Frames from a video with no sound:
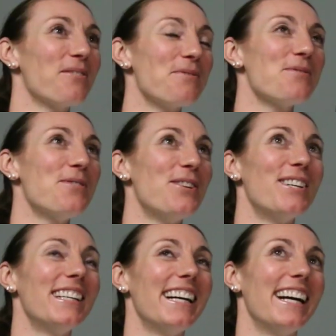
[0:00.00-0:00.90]
a
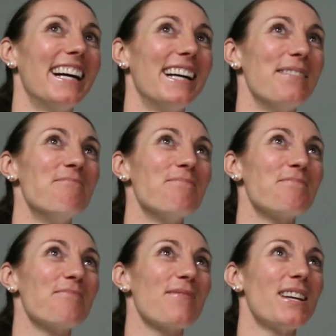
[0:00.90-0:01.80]

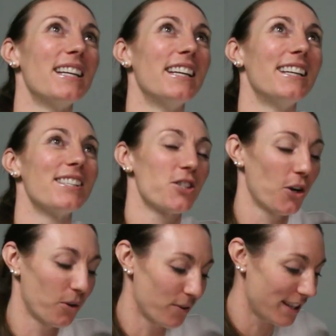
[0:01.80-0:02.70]
rule.
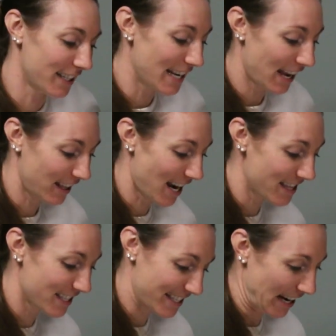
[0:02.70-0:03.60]
So the net
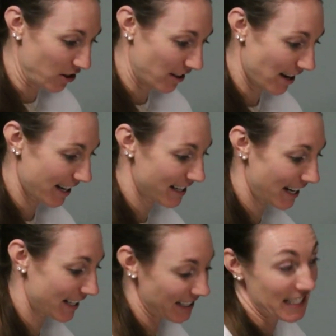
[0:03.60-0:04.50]
line, the center line,
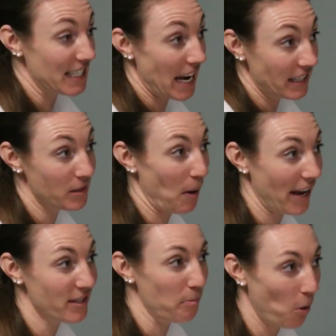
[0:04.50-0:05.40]
it extends past the